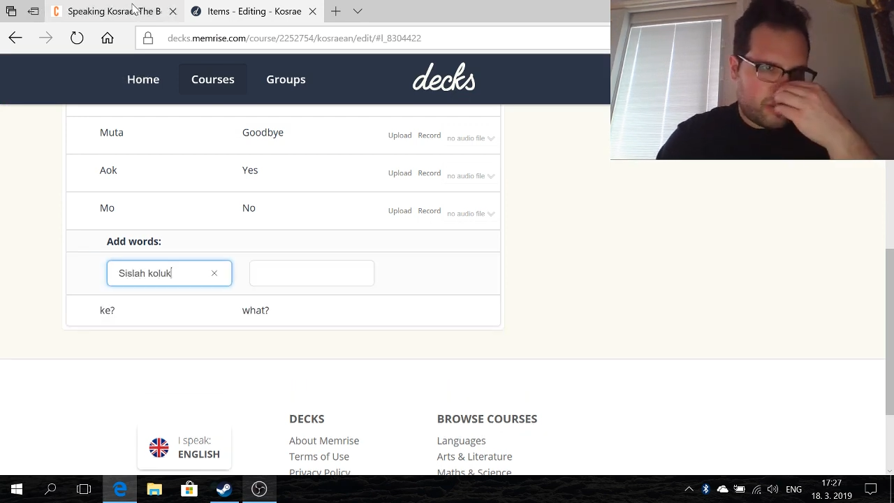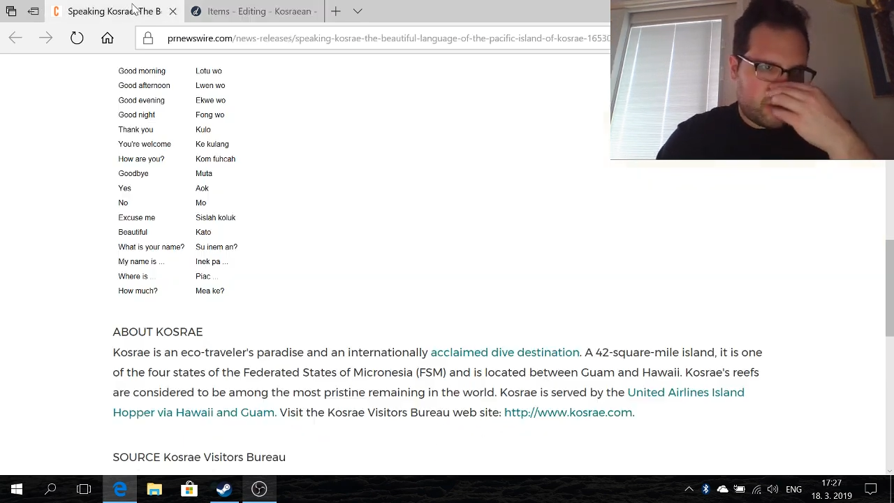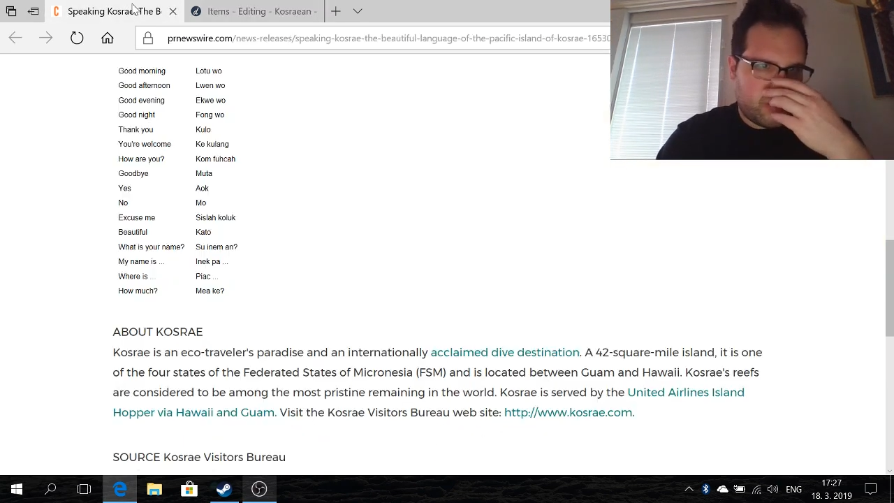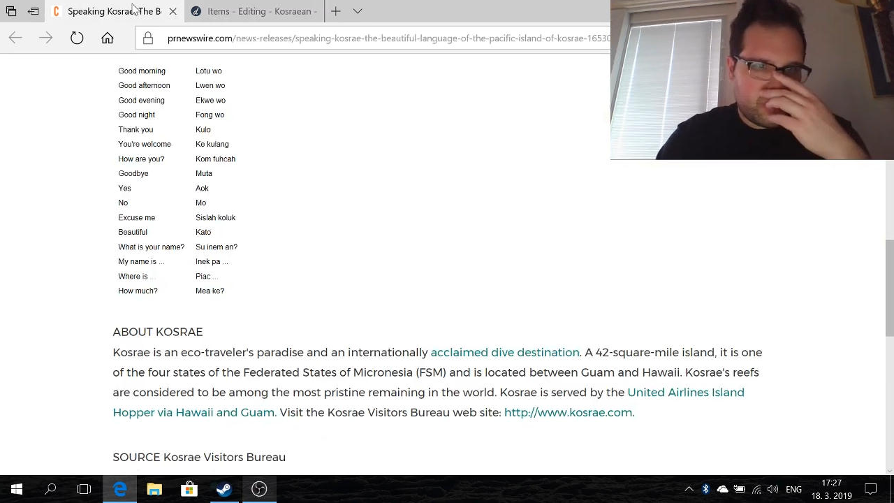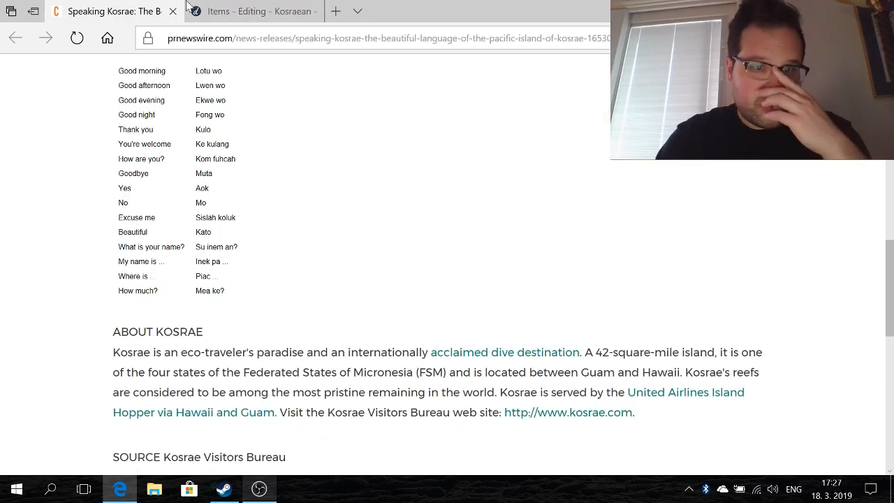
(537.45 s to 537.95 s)

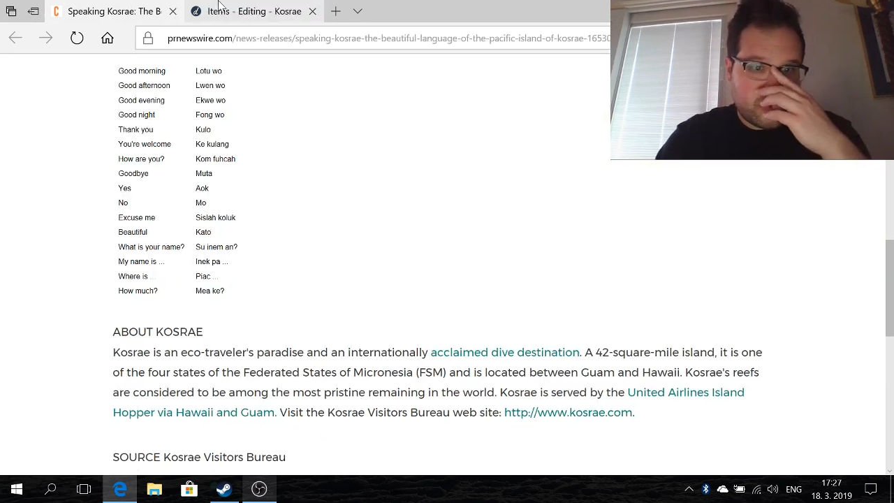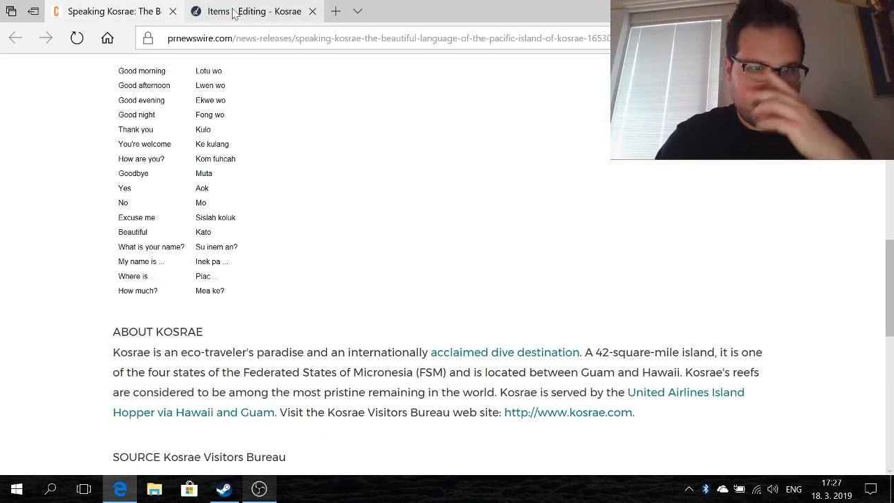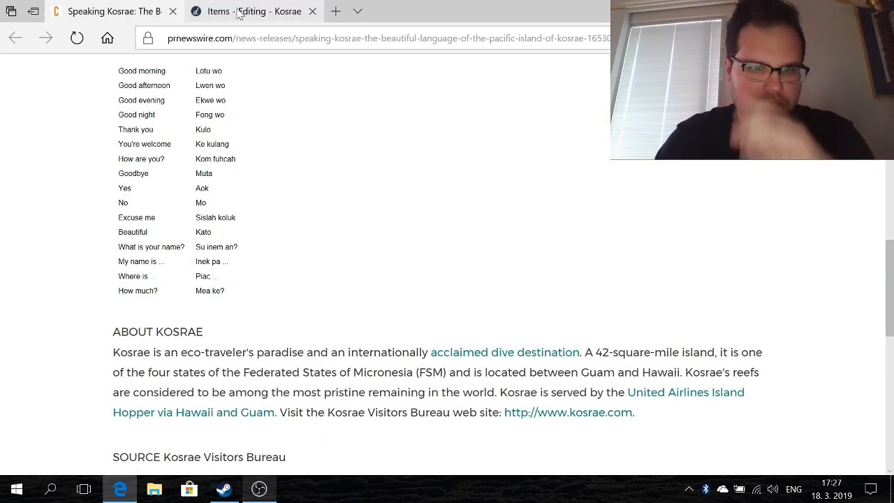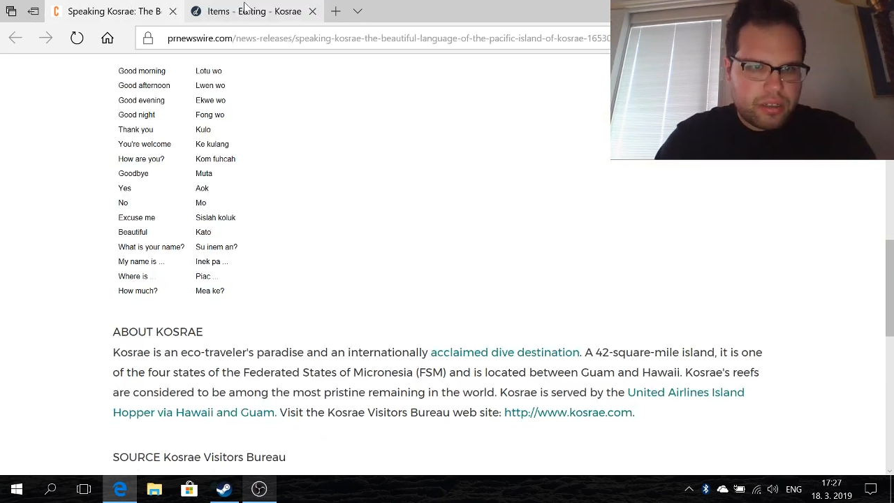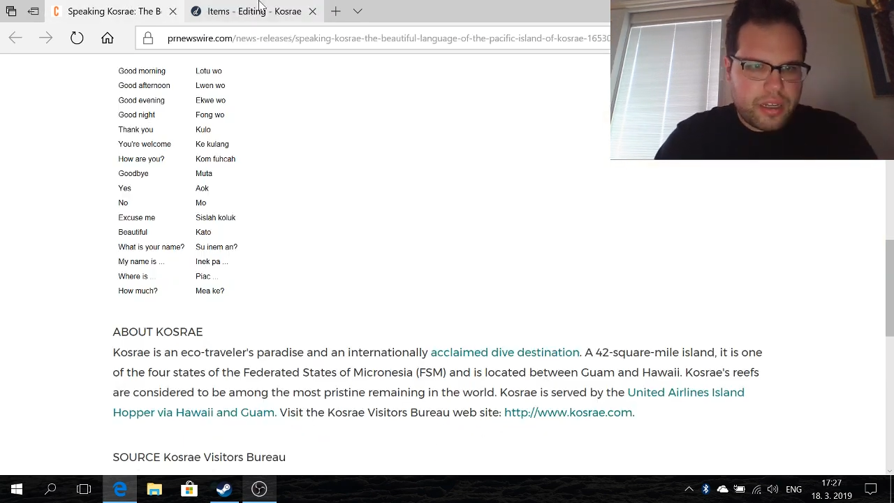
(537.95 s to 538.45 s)
other
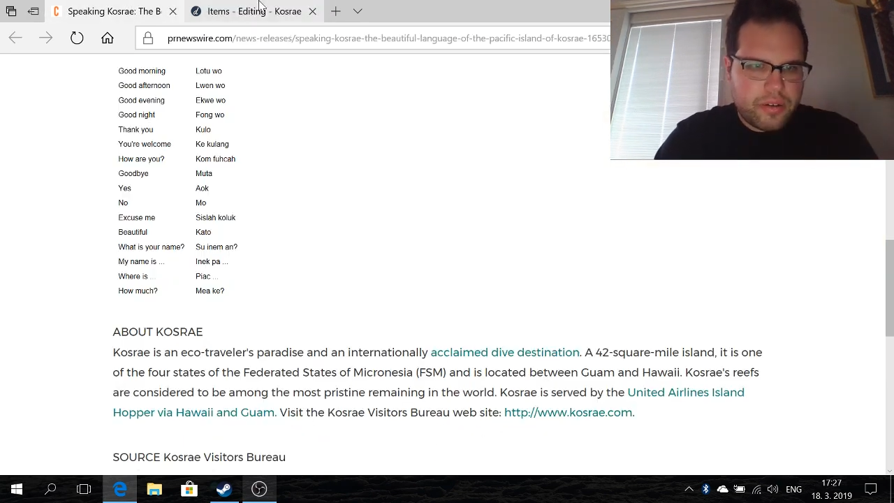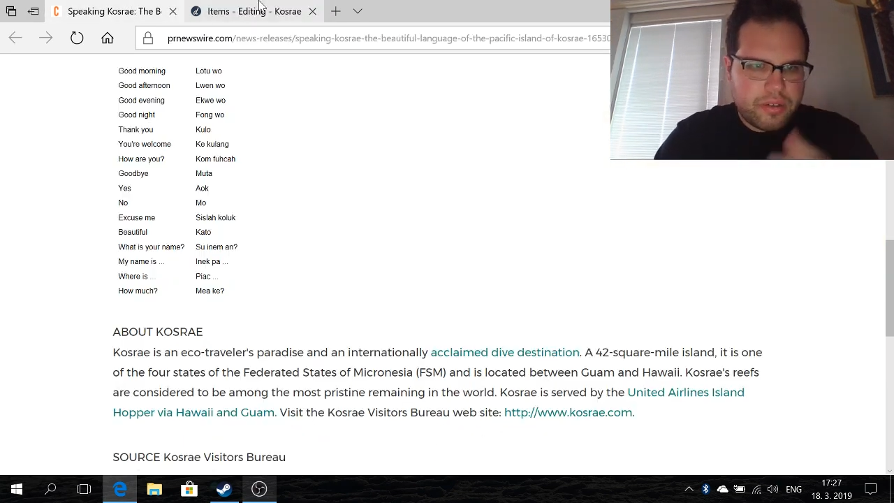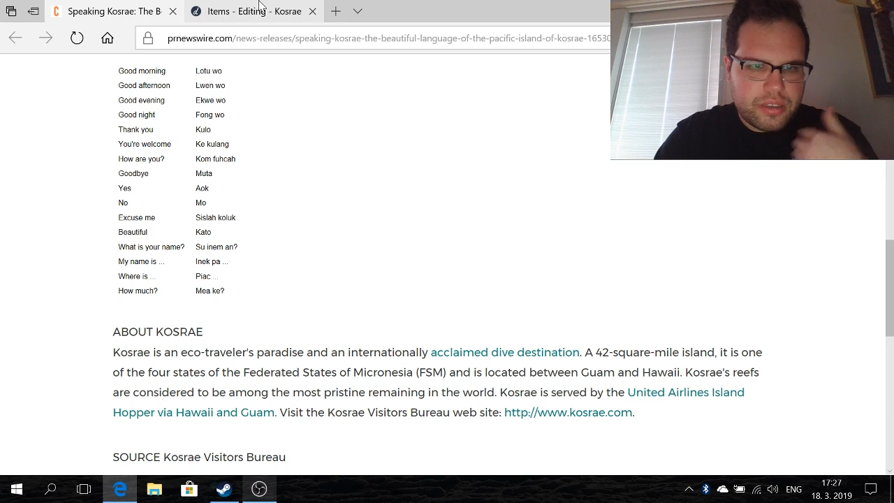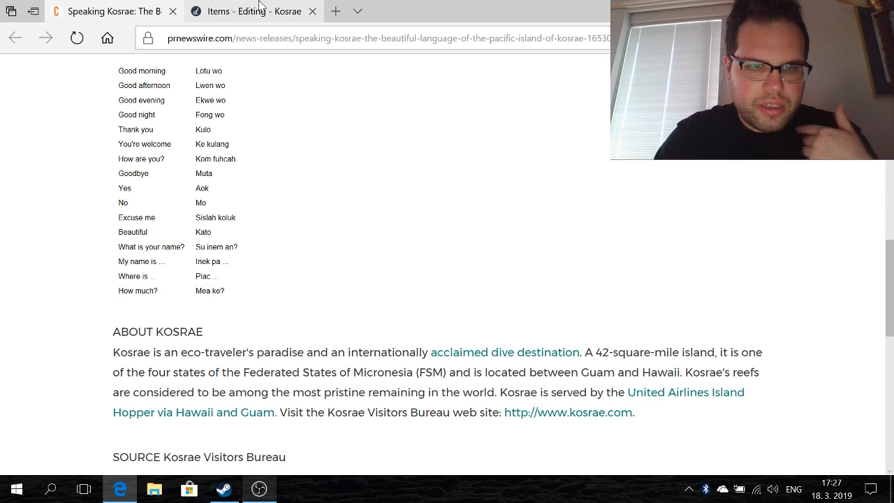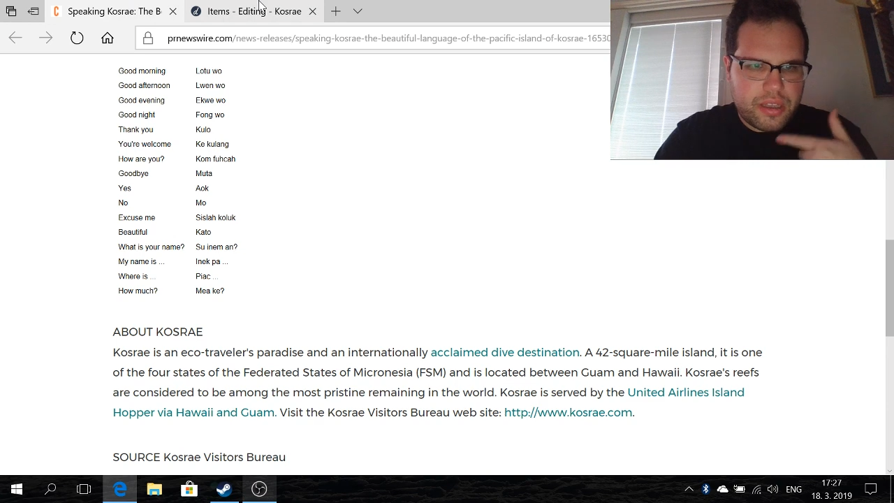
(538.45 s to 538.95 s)
Austronesian
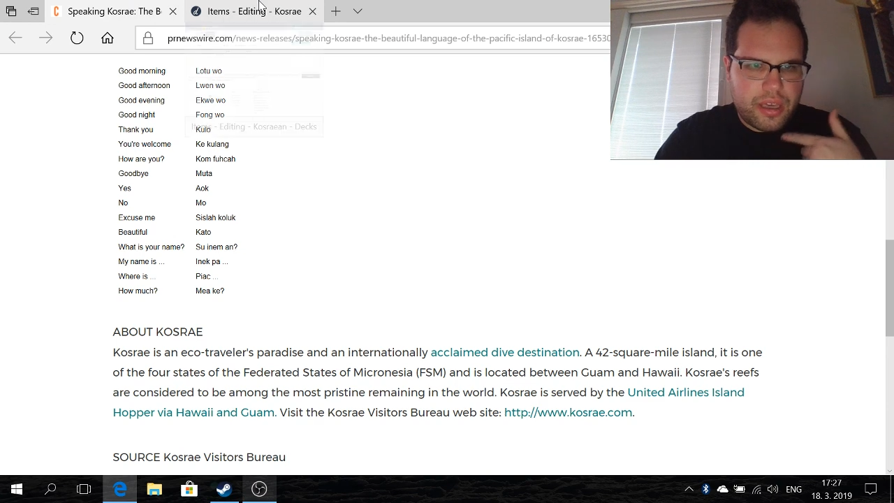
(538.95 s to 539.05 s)
languages,